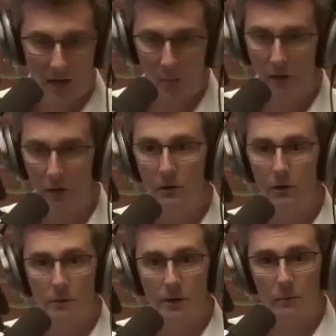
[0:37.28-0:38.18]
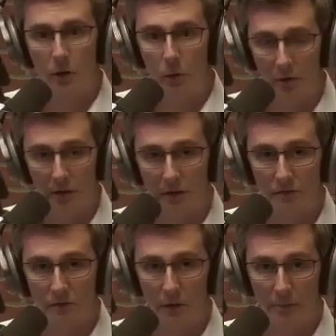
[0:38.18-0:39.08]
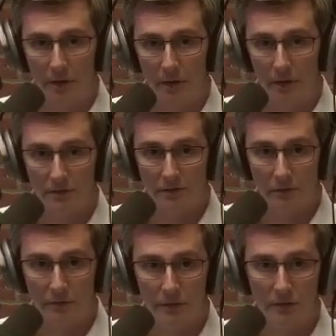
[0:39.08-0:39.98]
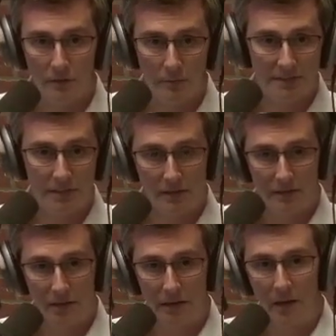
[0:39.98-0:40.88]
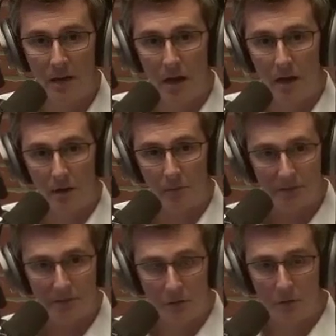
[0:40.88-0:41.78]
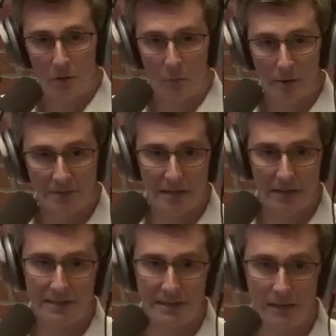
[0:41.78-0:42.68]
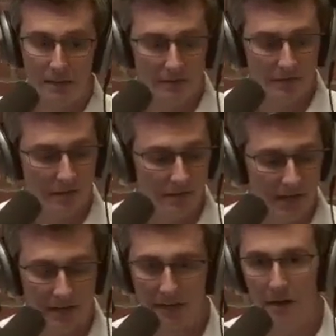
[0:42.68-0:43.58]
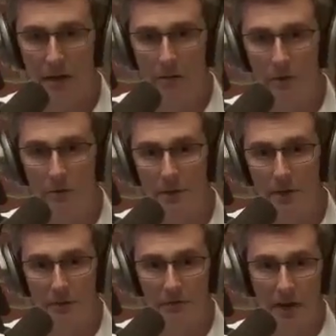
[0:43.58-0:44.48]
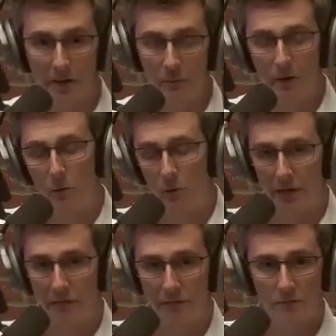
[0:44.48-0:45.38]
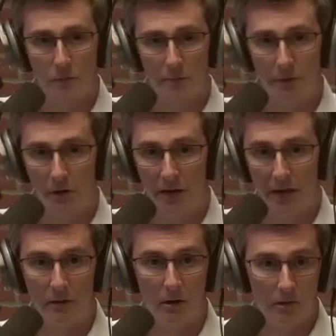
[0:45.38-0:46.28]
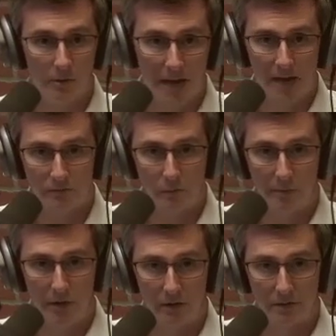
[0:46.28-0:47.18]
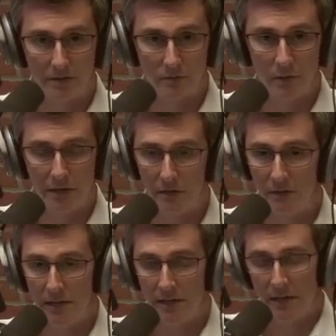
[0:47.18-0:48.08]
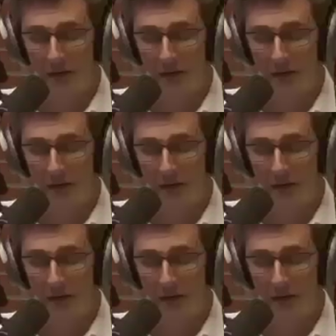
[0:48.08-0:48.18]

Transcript: Uh, we are going to be recording this webinar. So if you do miss anything, uh, please go to our website at dhilton.com. You'll be able to find a recording of this webinar and all the past webinars as well.